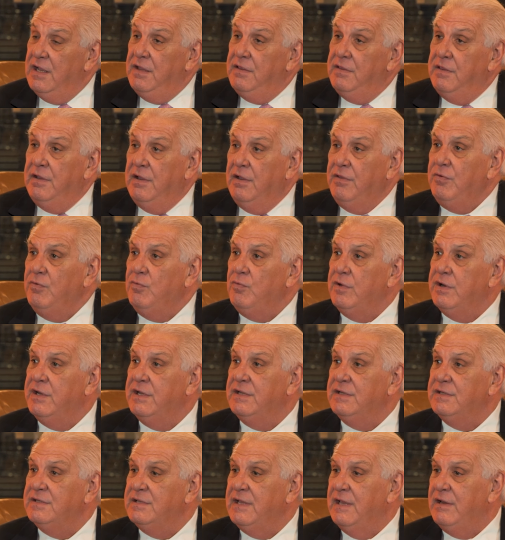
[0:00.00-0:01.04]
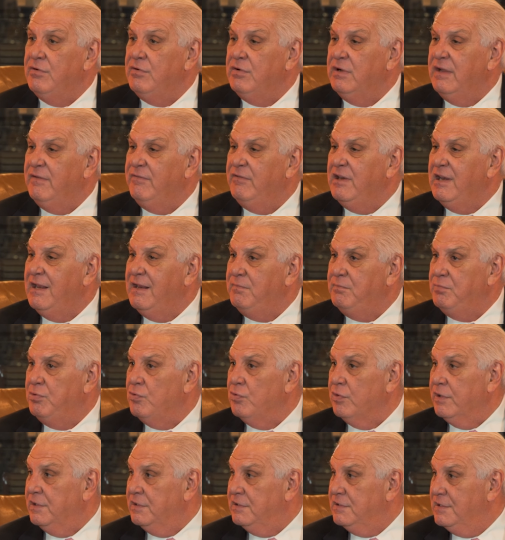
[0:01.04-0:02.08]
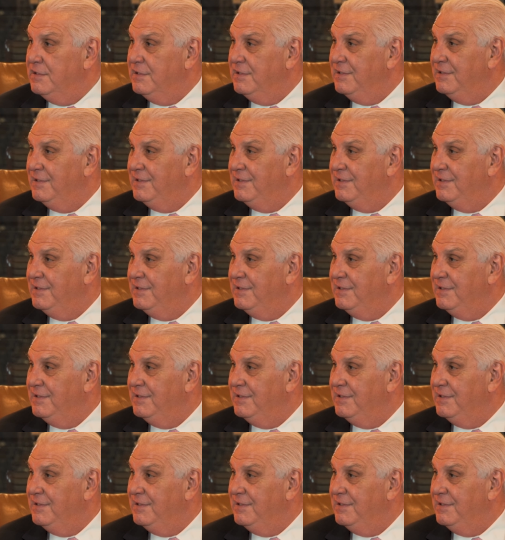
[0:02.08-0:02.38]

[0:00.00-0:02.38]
The other one is they don't give an end point.